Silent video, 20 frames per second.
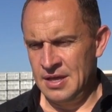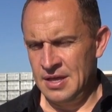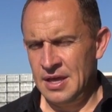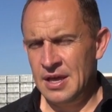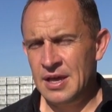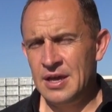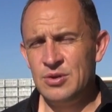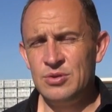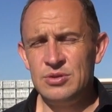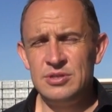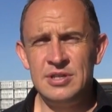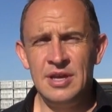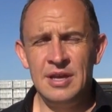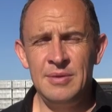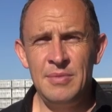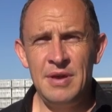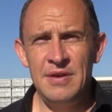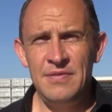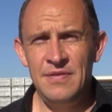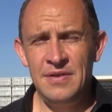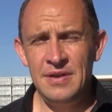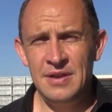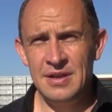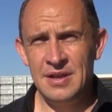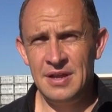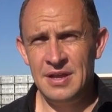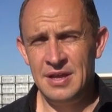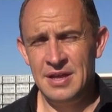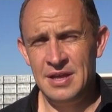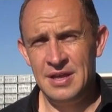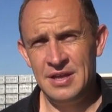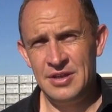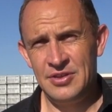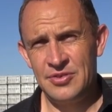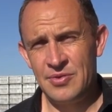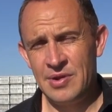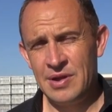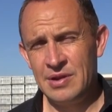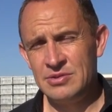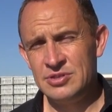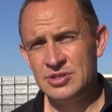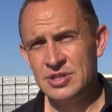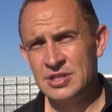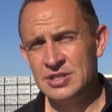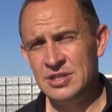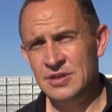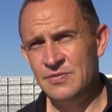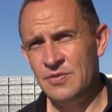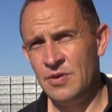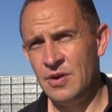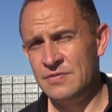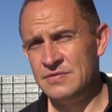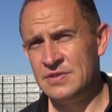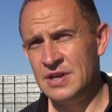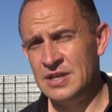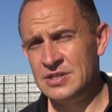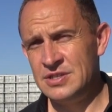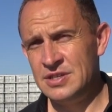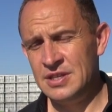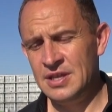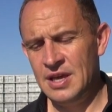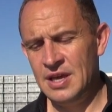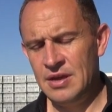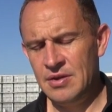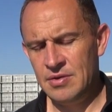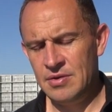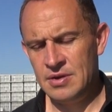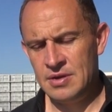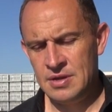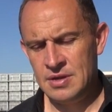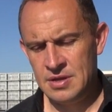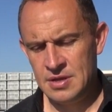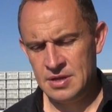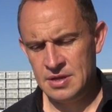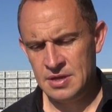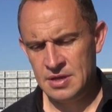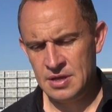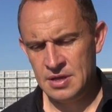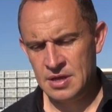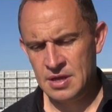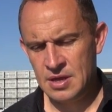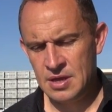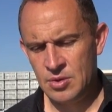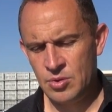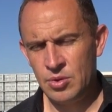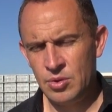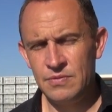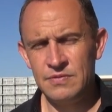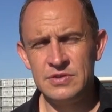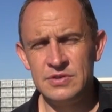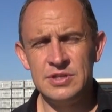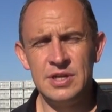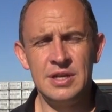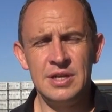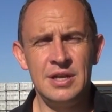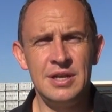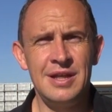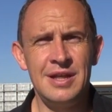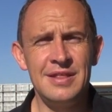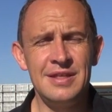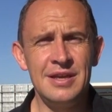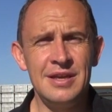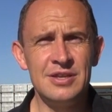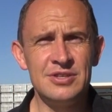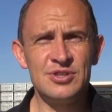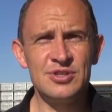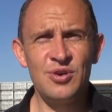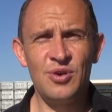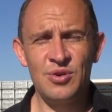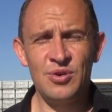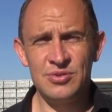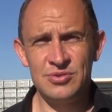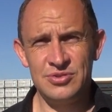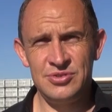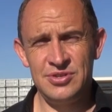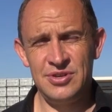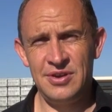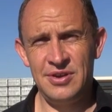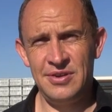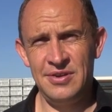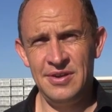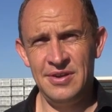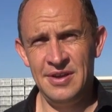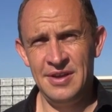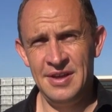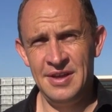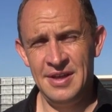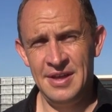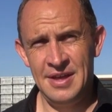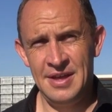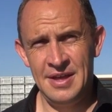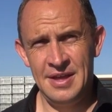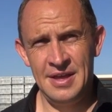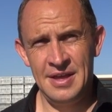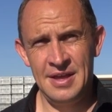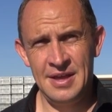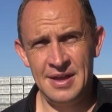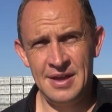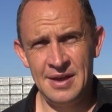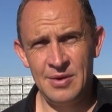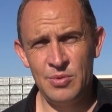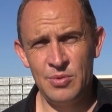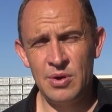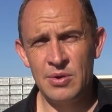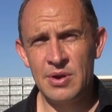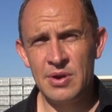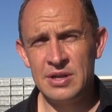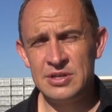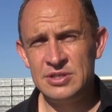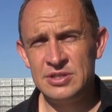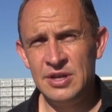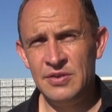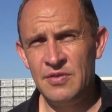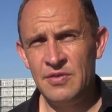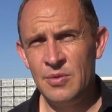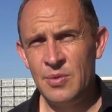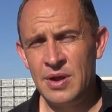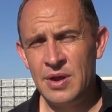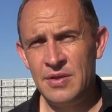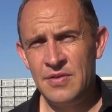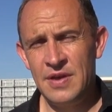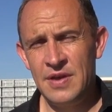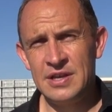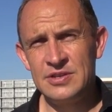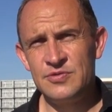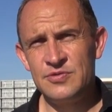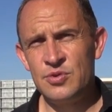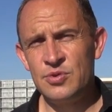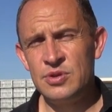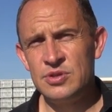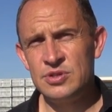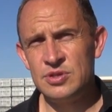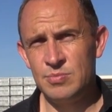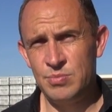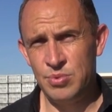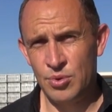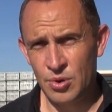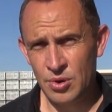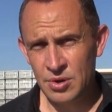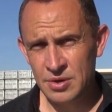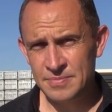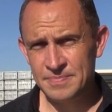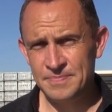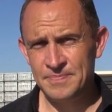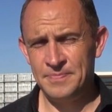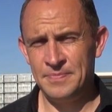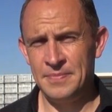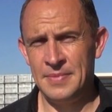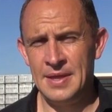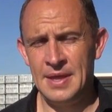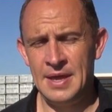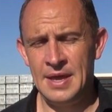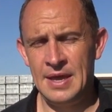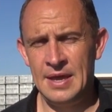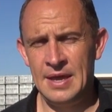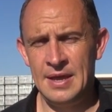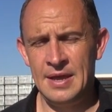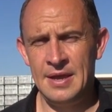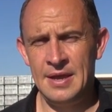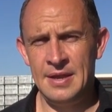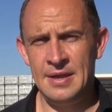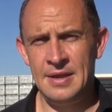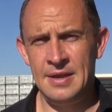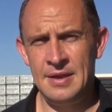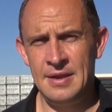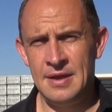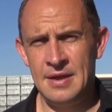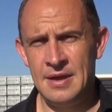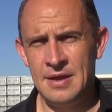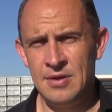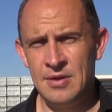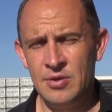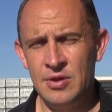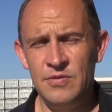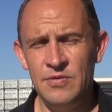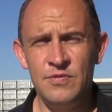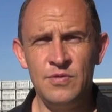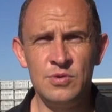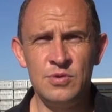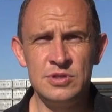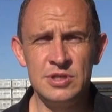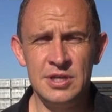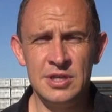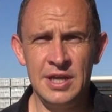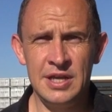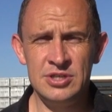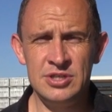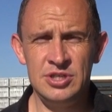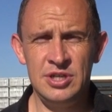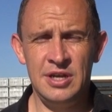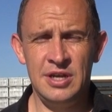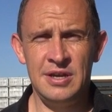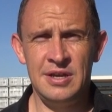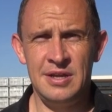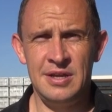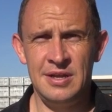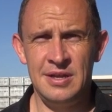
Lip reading: Yeah, good team effort. 365 days of the year, and all of a sudden another year's gone. So well done to everyone. Thanks for all your support, and looking forward to next year.